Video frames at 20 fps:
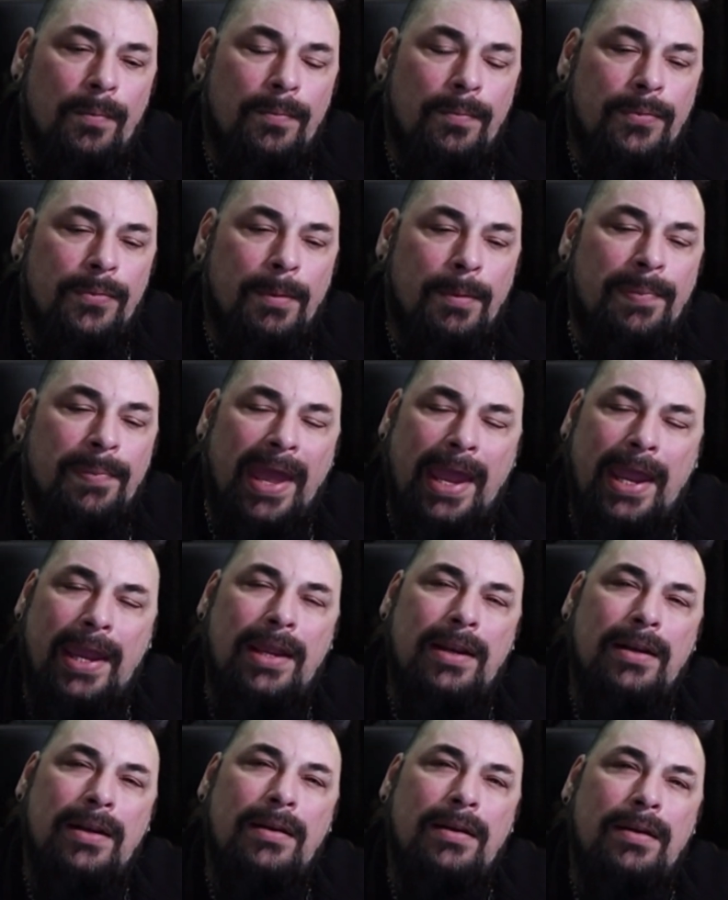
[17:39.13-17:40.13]
the
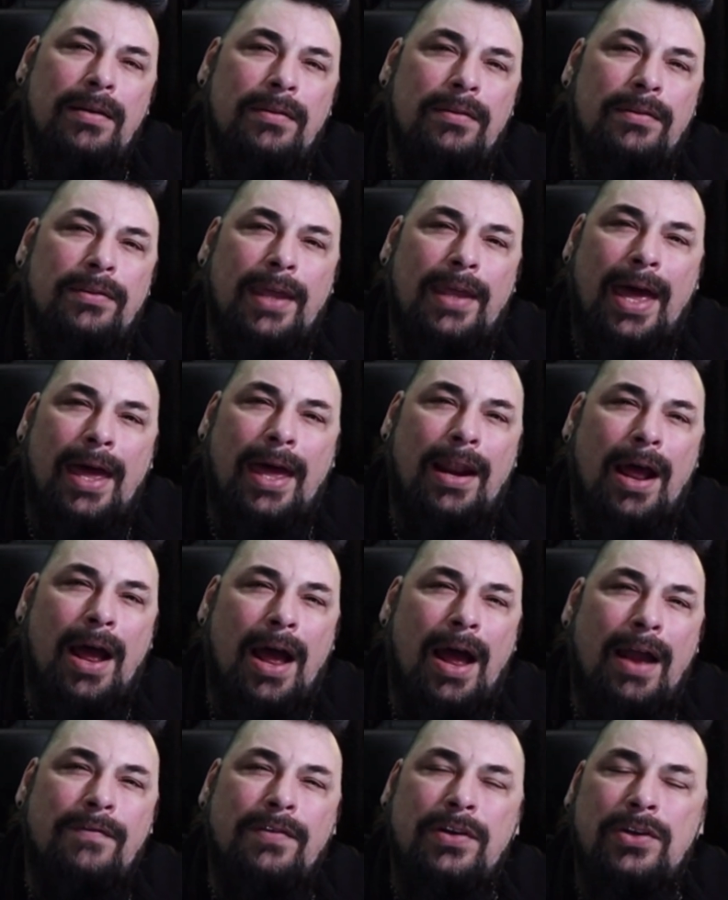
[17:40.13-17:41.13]
pain that
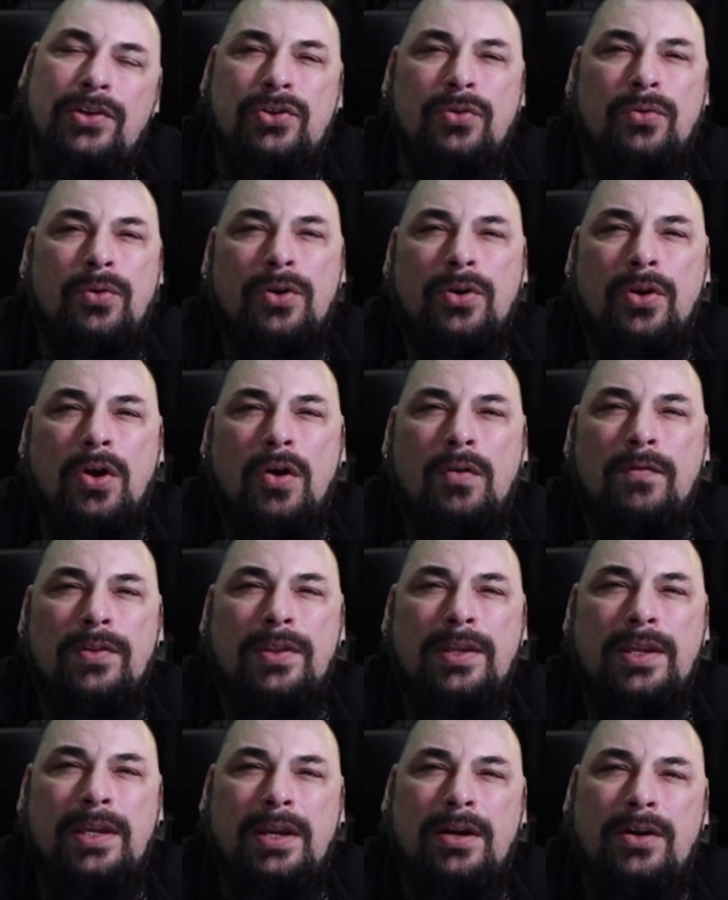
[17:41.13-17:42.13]
I've endured over
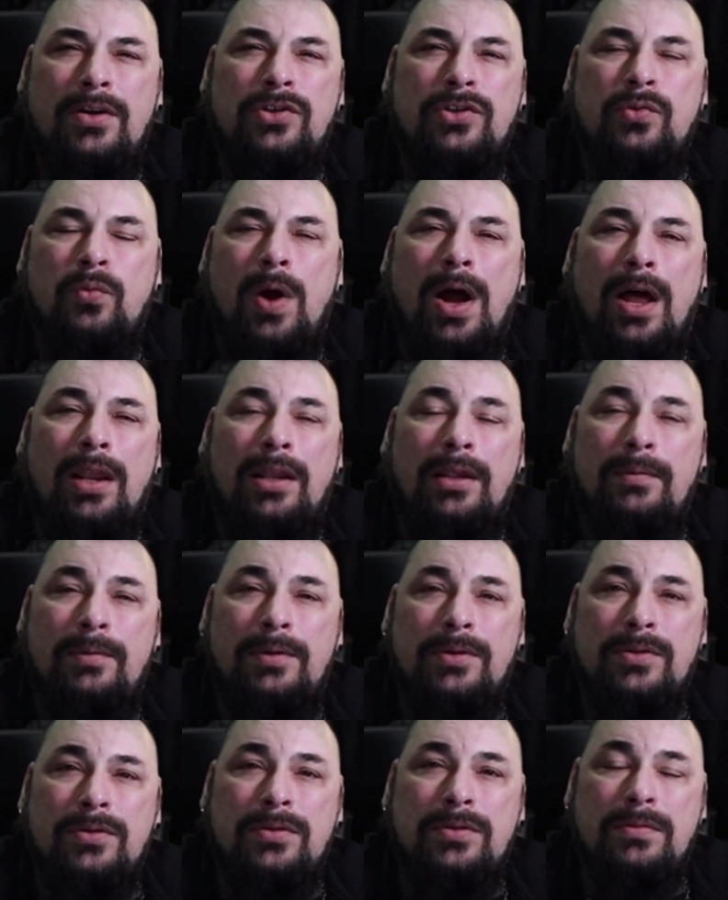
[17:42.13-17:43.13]
the years, while it
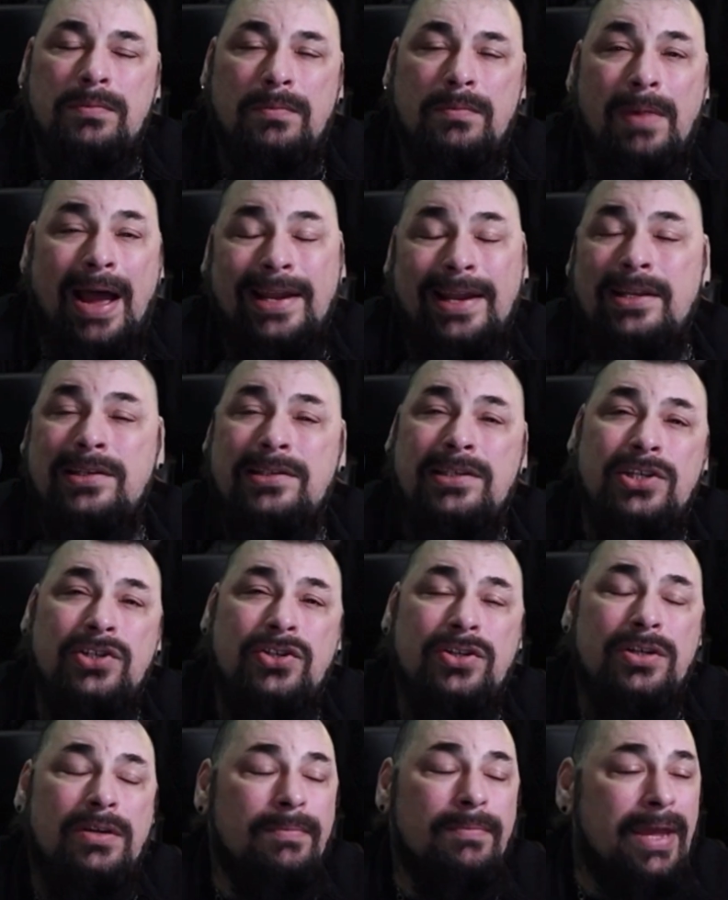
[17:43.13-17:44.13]
was my
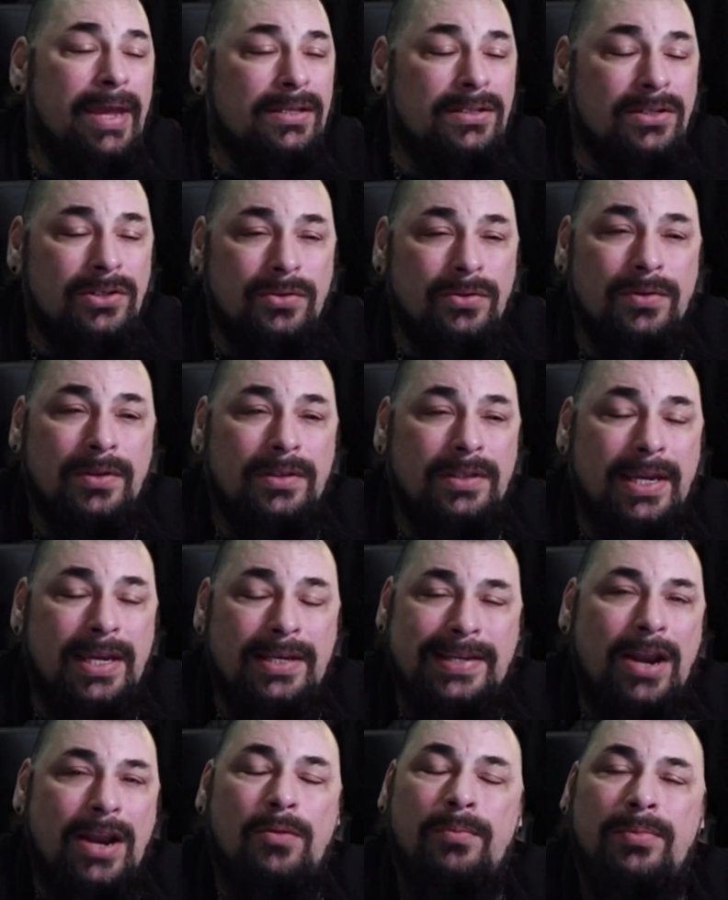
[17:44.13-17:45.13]
decision to make to do the things,
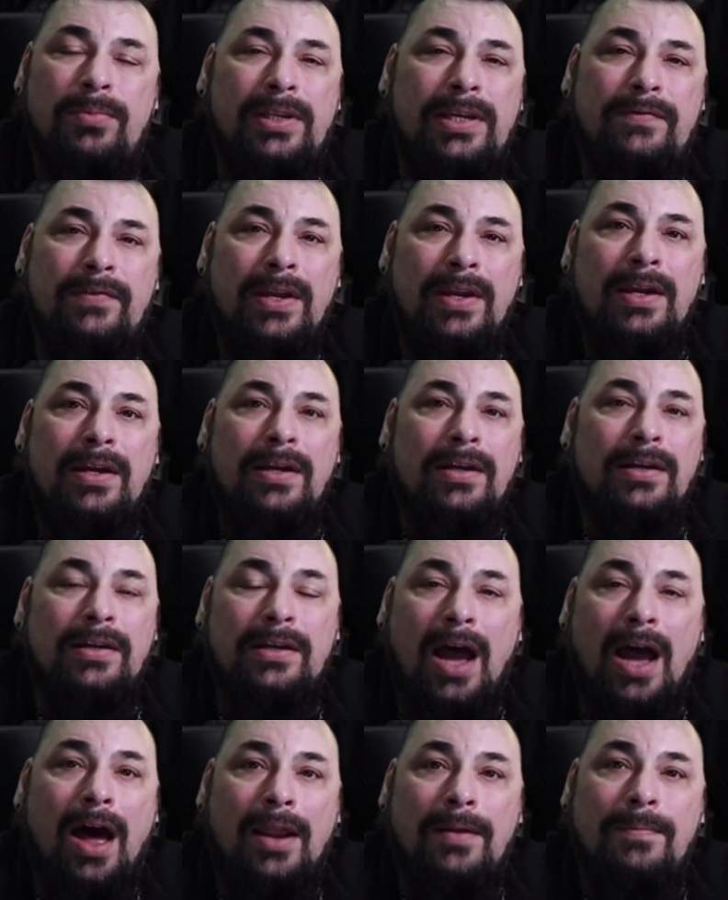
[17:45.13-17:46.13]
I don't believe
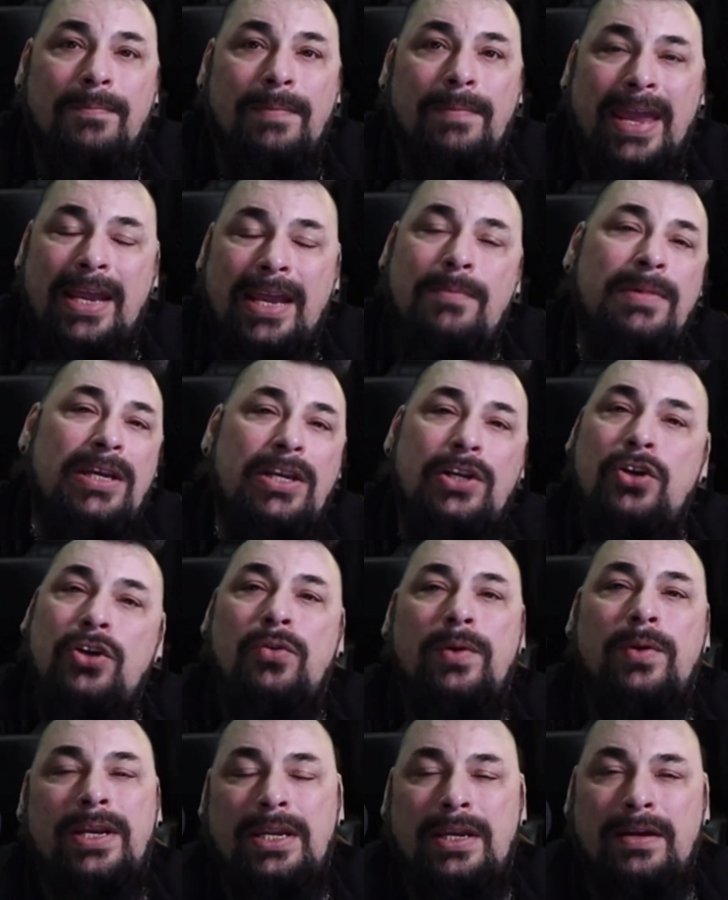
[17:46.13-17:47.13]
God made me
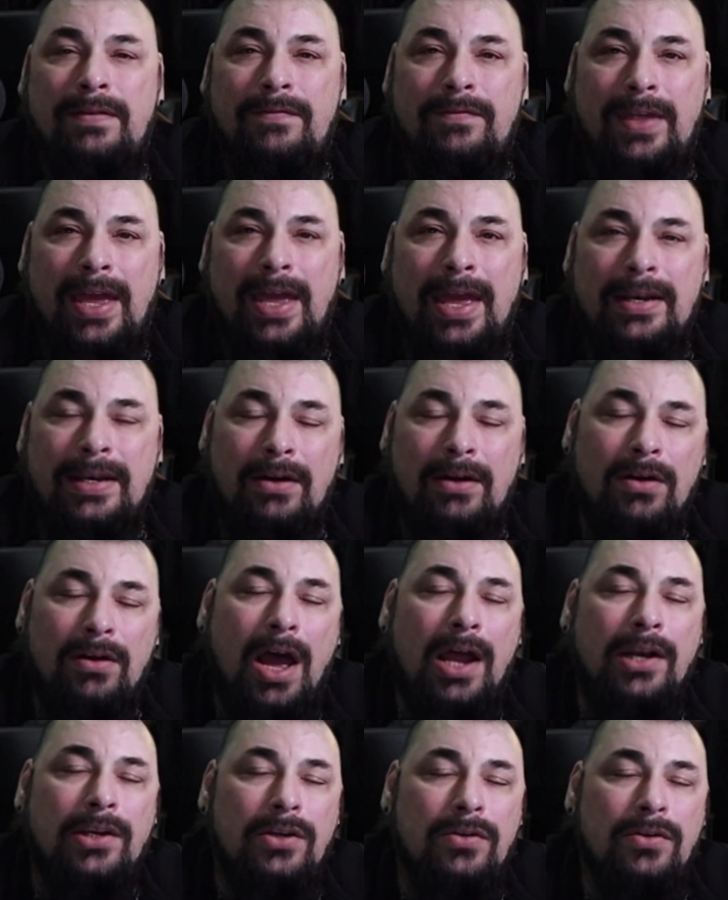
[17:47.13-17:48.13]
do any of that. Now
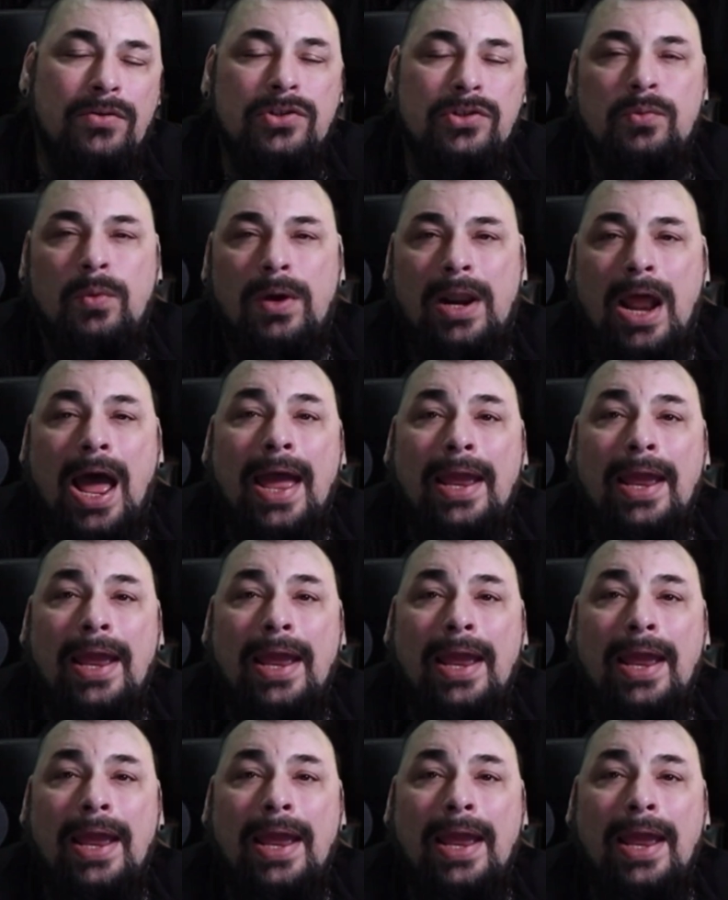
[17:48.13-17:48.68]
God used what